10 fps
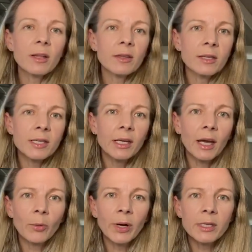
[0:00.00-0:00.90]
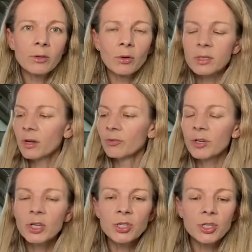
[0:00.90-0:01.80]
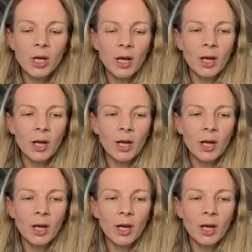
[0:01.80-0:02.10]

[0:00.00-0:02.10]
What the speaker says: that the DK weight socks are finished.